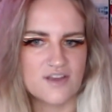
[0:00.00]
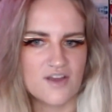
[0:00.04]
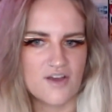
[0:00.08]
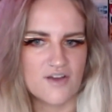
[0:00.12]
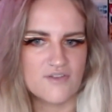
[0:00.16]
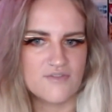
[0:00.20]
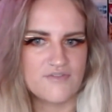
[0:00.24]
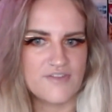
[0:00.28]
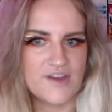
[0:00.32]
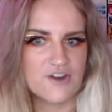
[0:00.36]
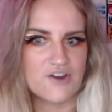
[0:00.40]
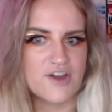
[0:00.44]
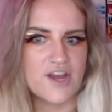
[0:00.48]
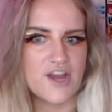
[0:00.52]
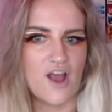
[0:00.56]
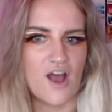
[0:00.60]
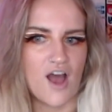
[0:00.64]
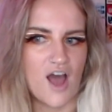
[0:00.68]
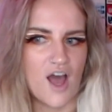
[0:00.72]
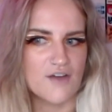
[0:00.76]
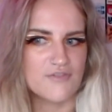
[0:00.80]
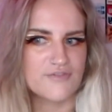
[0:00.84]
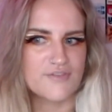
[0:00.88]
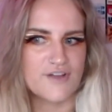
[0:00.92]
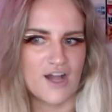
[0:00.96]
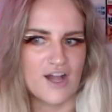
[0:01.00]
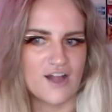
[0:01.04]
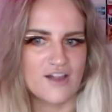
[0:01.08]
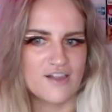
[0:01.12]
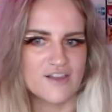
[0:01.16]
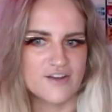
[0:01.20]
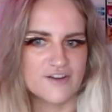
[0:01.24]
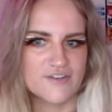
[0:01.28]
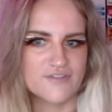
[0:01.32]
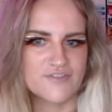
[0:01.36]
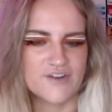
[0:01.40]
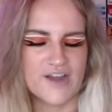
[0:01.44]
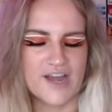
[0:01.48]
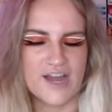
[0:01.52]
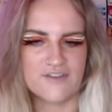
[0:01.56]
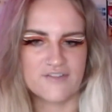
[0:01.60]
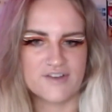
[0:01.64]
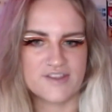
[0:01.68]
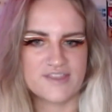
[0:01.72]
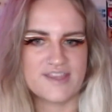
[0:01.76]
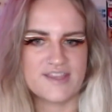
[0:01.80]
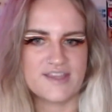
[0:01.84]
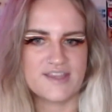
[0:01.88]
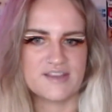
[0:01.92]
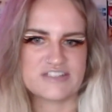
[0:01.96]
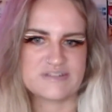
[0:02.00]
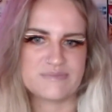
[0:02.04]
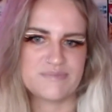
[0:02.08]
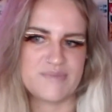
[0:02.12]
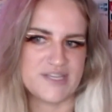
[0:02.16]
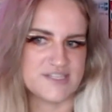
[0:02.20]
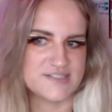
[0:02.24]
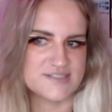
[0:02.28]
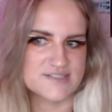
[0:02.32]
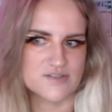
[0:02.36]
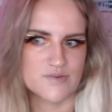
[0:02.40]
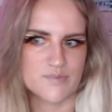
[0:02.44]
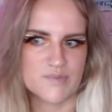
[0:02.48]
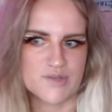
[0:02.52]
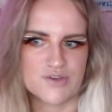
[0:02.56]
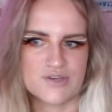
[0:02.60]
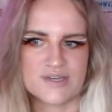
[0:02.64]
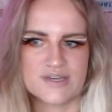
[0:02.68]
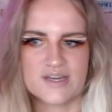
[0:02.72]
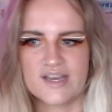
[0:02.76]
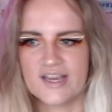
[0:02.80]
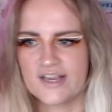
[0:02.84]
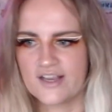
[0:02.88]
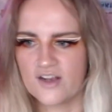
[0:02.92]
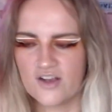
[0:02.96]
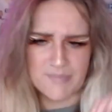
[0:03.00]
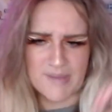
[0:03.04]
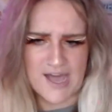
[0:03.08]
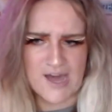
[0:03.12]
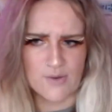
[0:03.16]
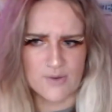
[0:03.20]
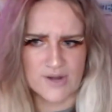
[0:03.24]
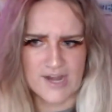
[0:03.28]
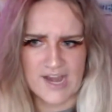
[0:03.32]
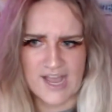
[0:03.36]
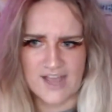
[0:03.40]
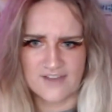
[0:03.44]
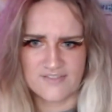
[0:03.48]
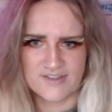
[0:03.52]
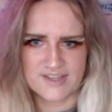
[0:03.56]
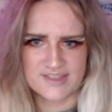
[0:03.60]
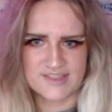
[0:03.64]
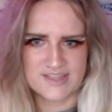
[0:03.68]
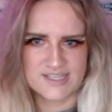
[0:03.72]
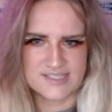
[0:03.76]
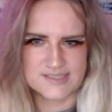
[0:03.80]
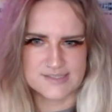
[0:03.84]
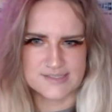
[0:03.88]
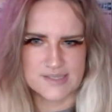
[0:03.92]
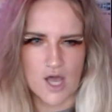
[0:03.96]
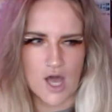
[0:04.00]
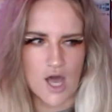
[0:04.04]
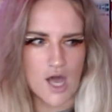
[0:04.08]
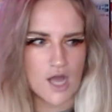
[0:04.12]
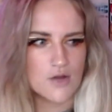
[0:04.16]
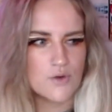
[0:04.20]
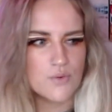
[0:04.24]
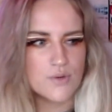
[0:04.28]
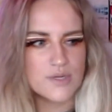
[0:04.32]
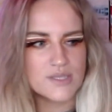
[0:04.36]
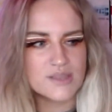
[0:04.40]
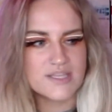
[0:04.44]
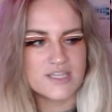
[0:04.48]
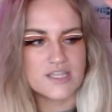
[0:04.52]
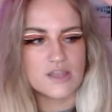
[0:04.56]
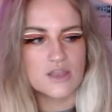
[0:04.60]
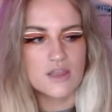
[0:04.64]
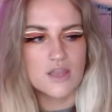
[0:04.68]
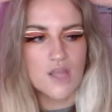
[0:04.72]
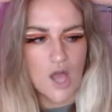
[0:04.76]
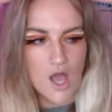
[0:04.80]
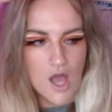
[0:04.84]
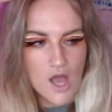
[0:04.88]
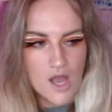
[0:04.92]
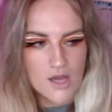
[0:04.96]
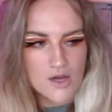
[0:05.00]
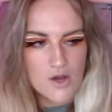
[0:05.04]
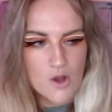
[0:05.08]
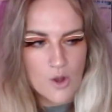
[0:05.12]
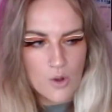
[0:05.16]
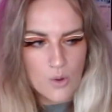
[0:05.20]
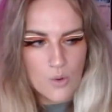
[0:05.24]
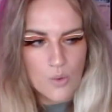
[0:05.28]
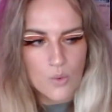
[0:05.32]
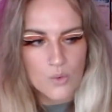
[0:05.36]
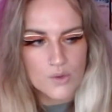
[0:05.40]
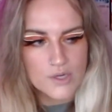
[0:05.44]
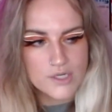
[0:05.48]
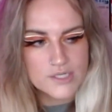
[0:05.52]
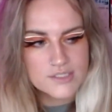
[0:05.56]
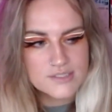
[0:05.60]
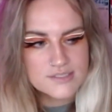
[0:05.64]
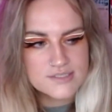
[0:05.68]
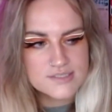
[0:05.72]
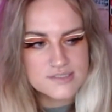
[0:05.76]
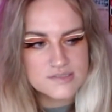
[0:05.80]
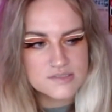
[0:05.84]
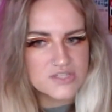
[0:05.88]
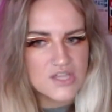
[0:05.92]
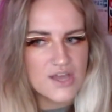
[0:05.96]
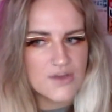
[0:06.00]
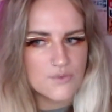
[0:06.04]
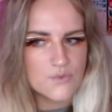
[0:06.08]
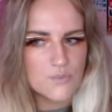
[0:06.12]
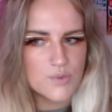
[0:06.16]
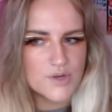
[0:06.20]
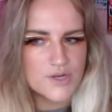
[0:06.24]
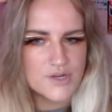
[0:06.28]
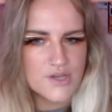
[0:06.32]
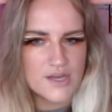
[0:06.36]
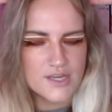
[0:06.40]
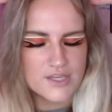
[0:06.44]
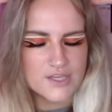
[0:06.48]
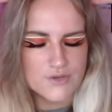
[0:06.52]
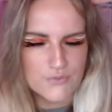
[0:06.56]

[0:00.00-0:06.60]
a very off color for everything being so muted and how we're having these awkwardly long horns that we're not